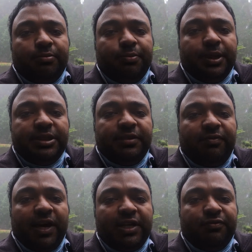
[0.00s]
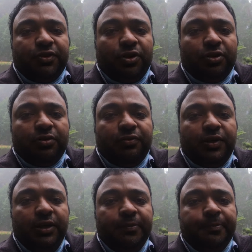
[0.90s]
birds in flight
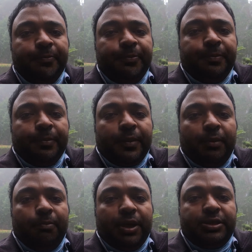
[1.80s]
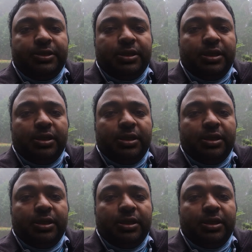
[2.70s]
photography, but